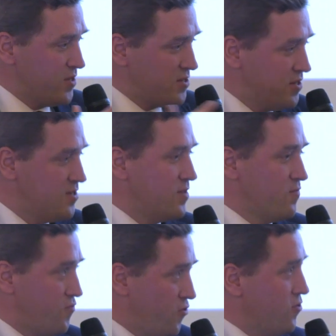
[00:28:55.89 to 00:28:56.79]
system
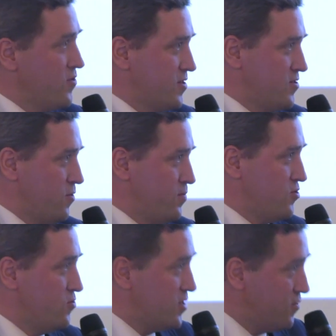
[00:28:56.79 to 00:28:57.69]
for this
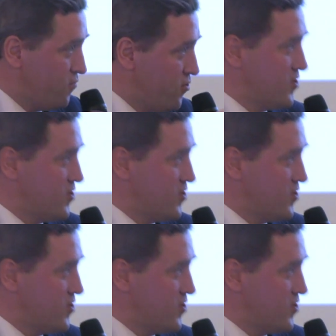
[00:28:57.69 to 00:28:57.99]
opportunity for